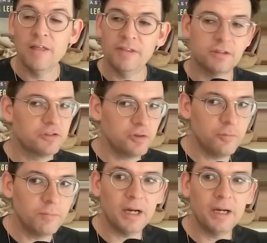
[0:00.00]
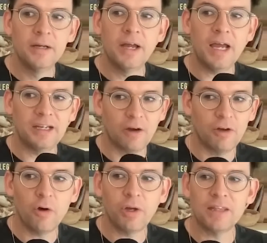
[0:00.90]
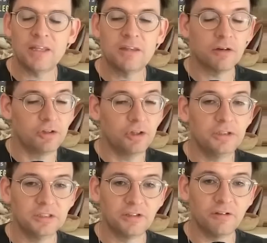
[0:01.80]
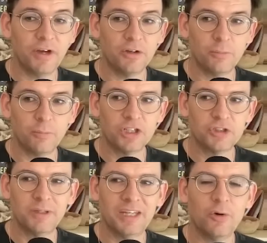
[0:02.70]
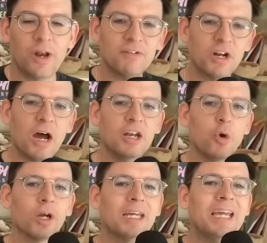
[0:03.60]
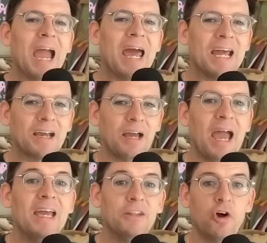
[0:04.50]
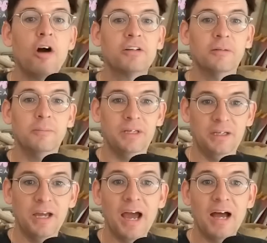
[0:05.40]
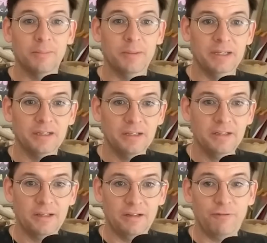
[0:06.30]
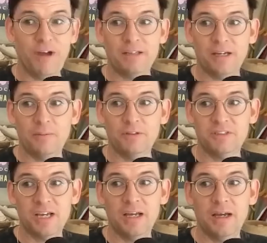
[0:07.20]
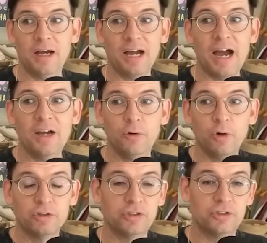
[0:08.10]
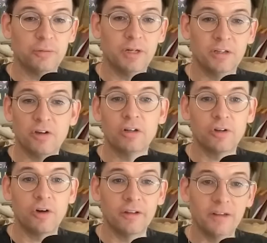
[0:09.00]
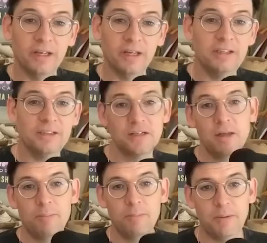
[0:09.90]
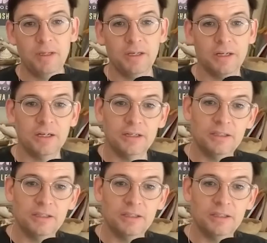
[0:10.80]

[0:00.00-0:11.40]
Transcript: this Zumba and karaoke, I think they're good because they'll fight your depression, but they don't have an organic, hey, talk to me element. Sure. In fact, I would say a guy who goes to Zumba to talk to all the ladies, maybe I